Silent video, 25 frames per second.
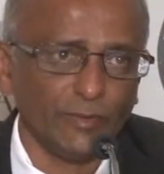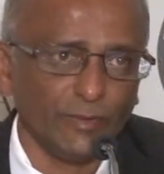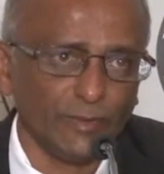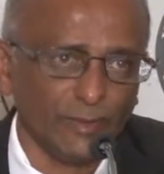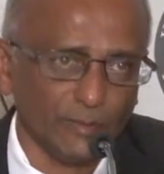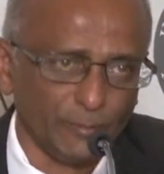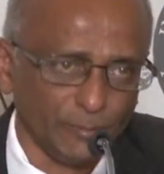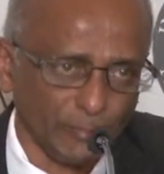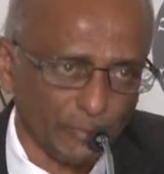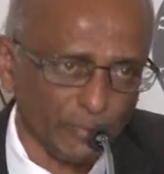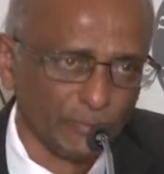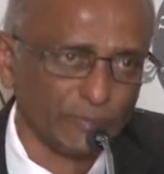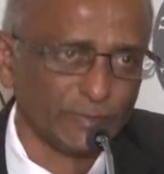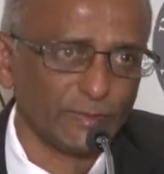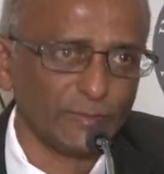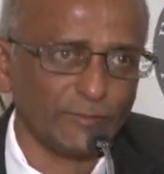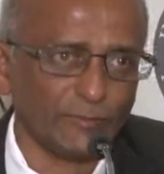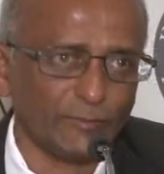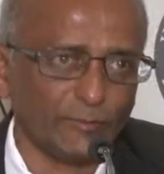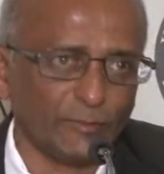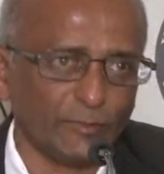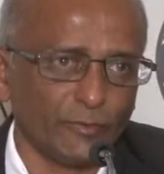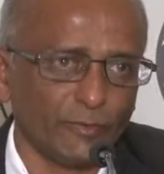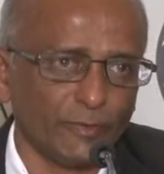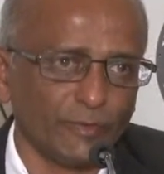The processed
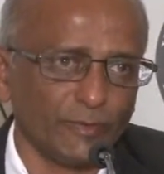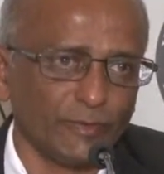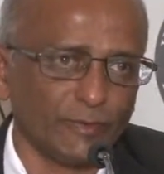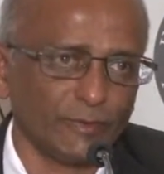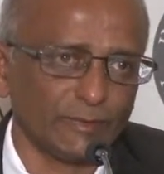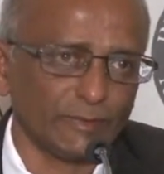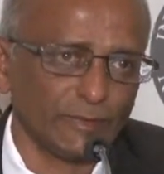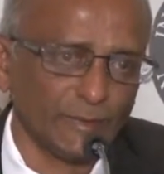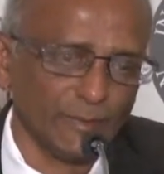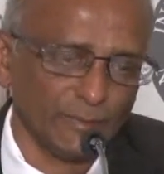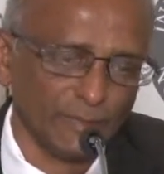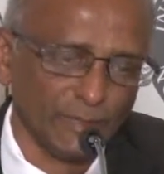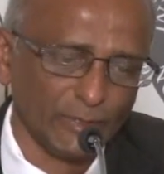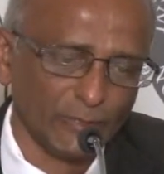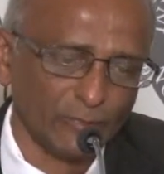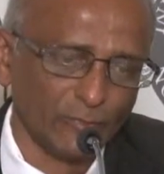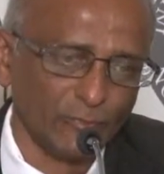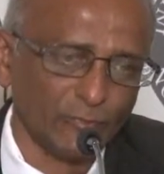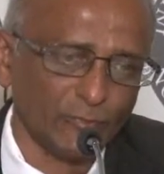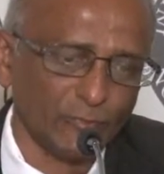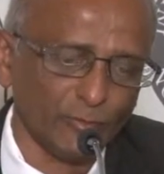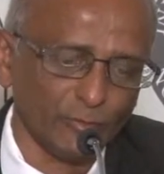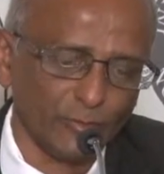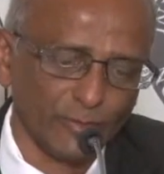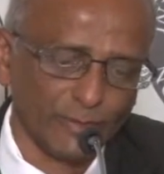food is subject to
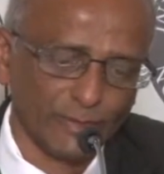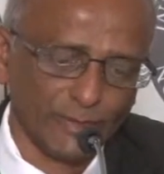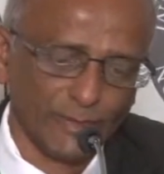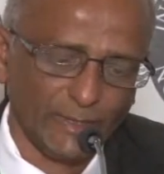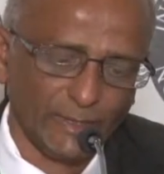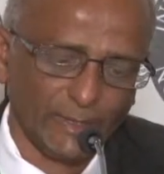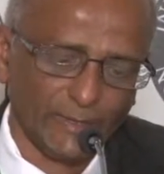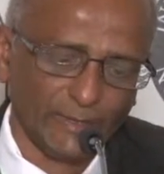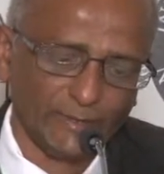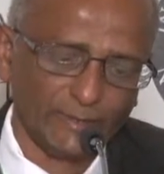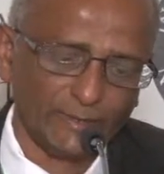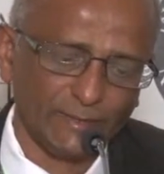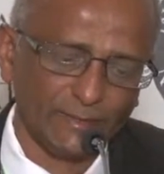normal tax.